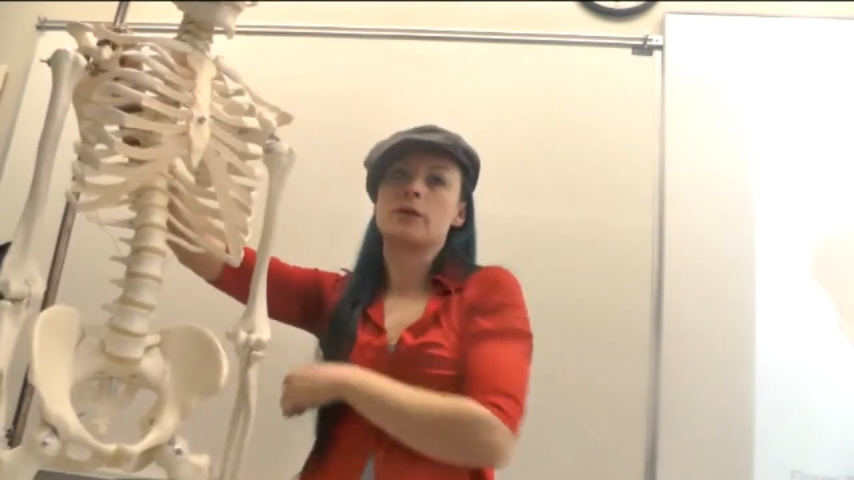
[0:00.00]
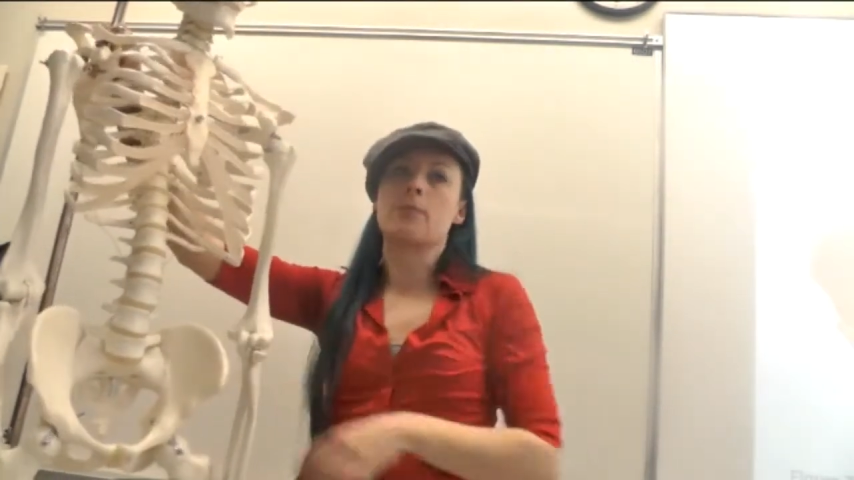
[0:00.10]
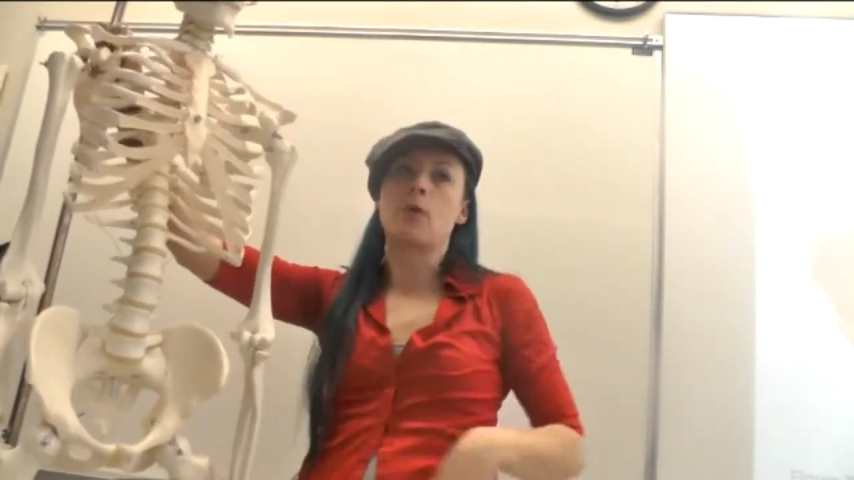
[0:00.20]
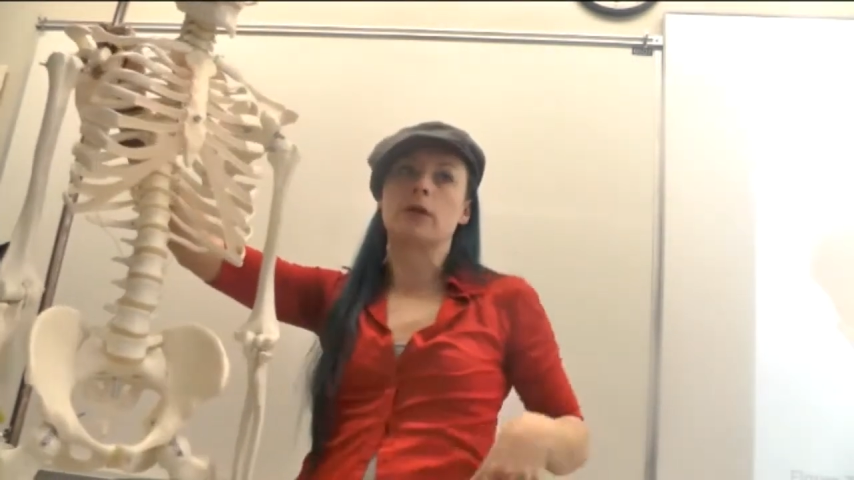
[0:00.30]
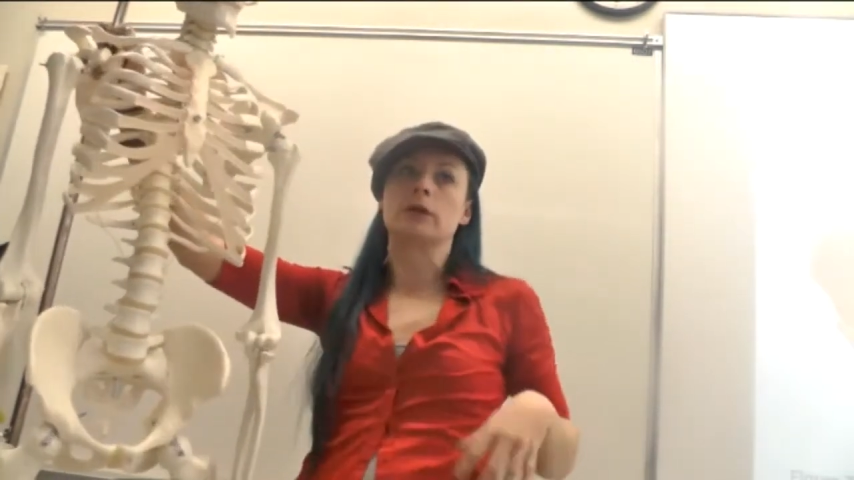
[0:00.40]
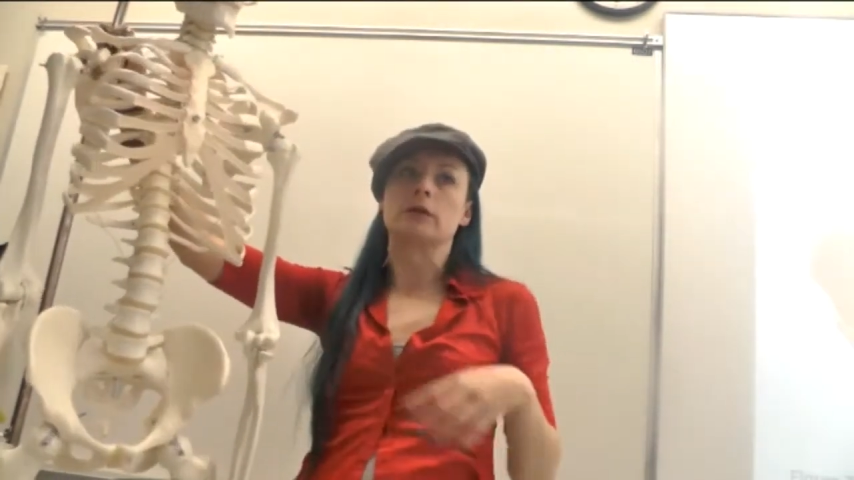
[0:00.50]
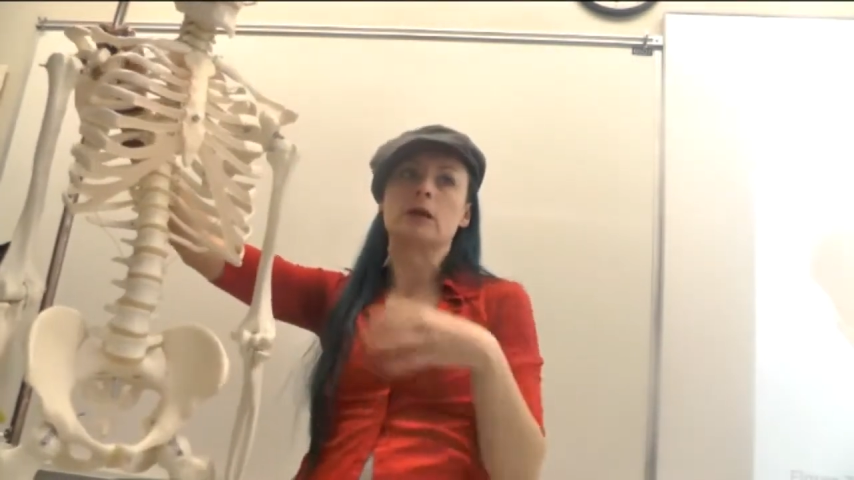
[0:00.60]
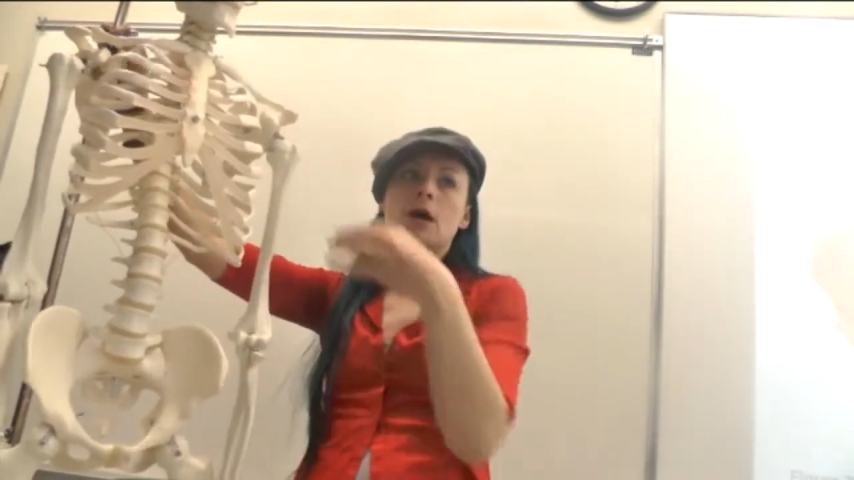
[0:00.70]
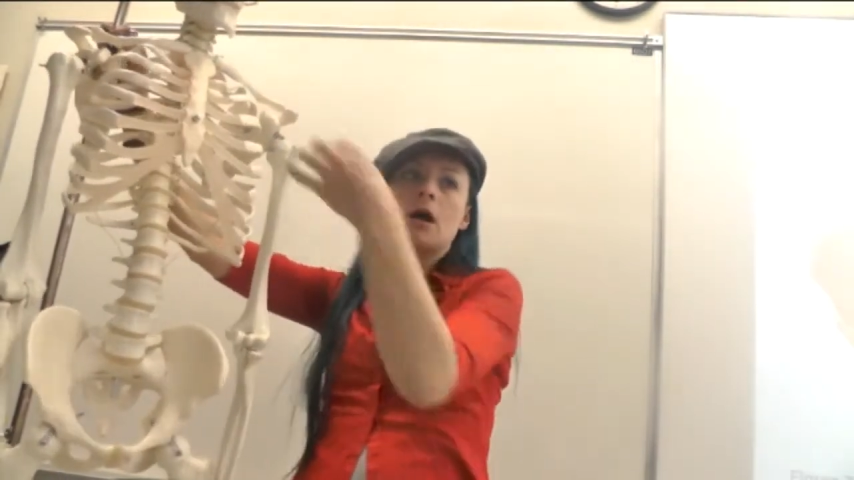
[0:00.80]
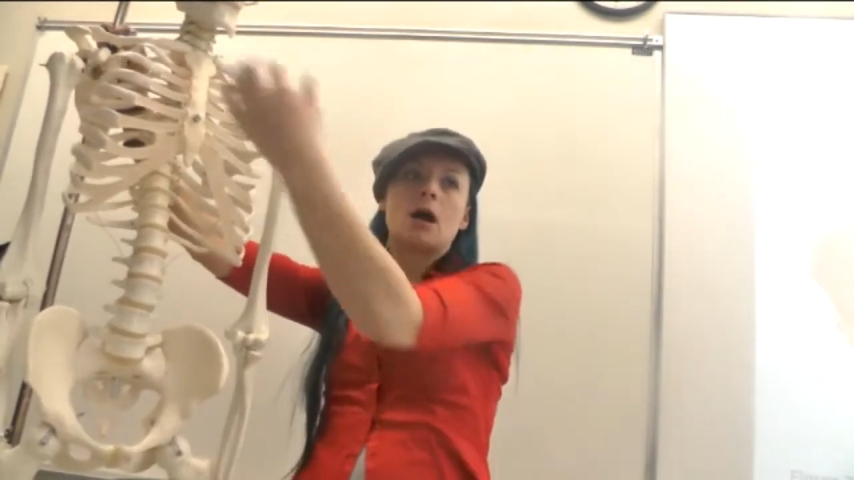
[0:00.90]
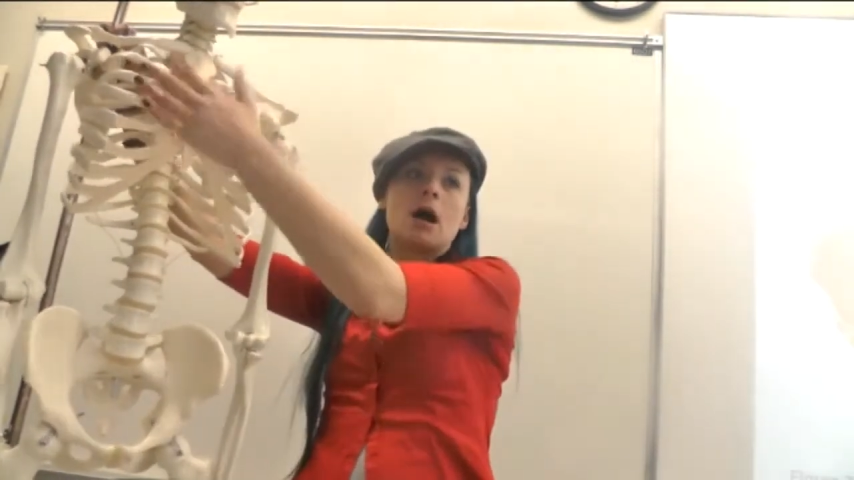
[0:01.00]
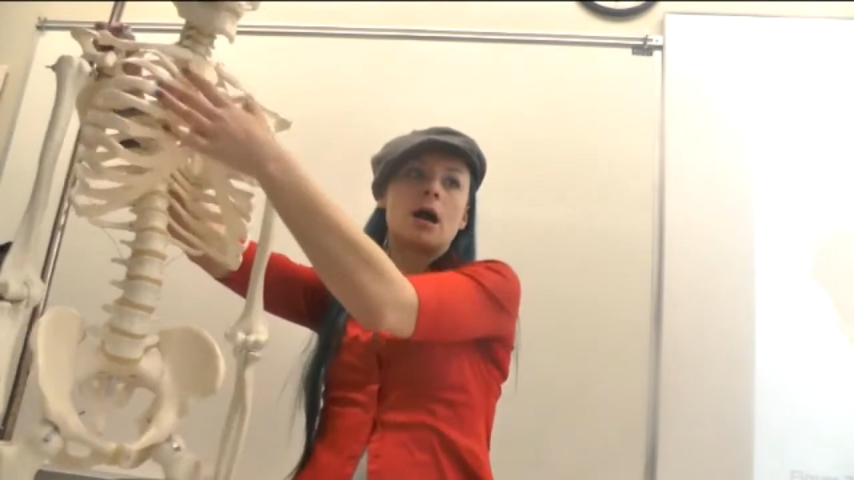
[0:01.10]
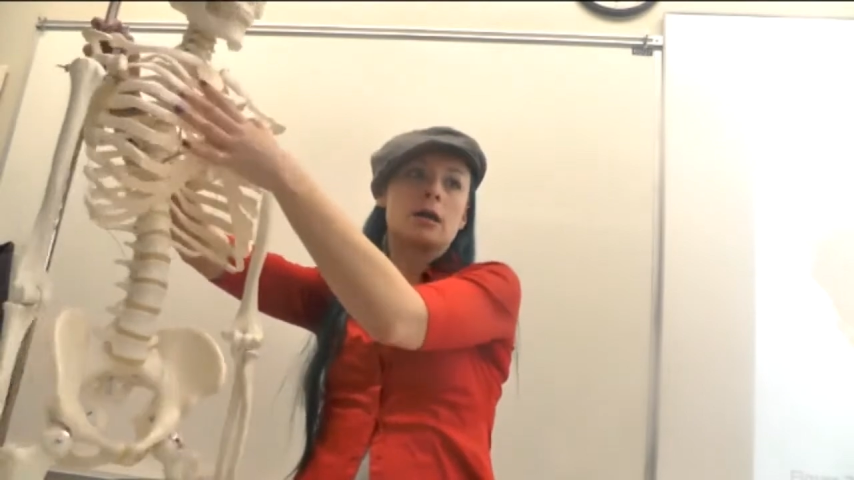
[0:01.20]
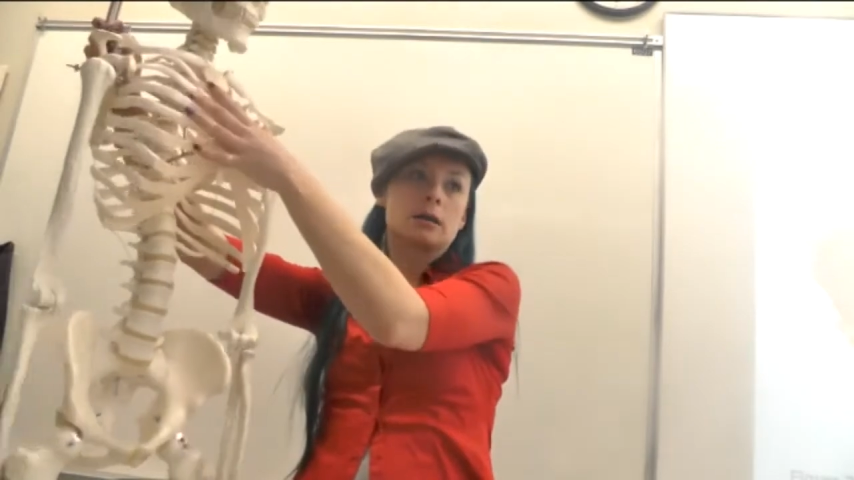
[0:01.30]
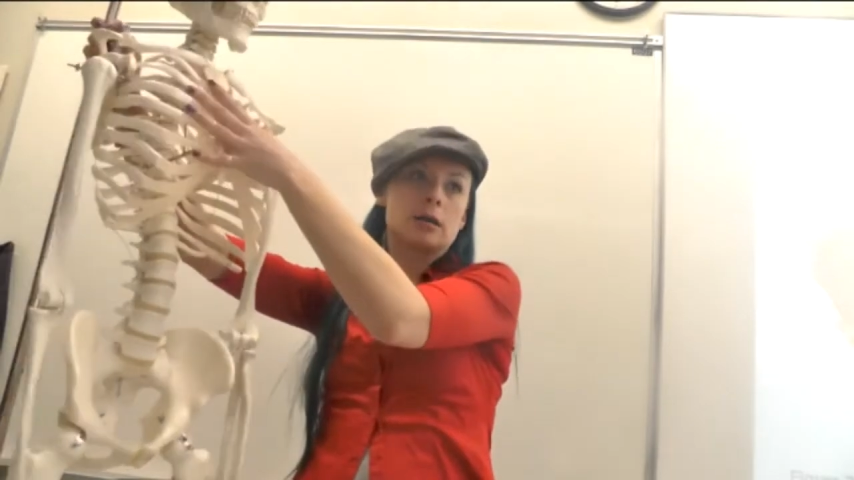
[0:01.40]
important.
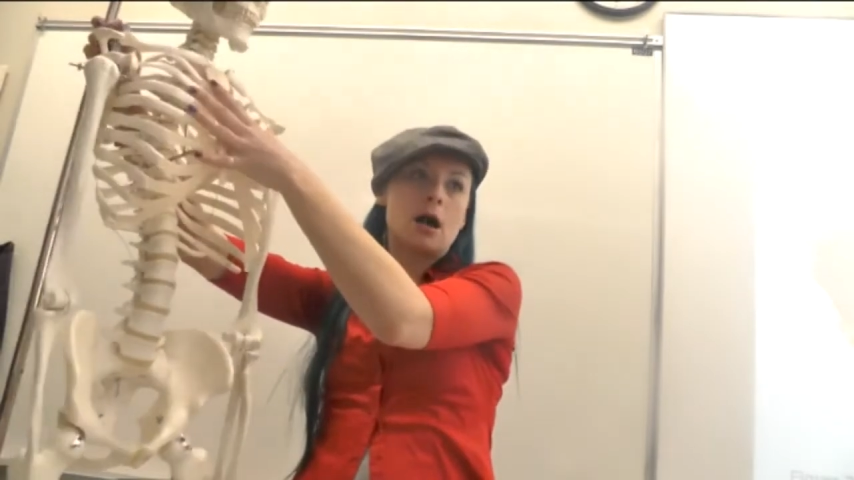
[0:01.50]
Heart,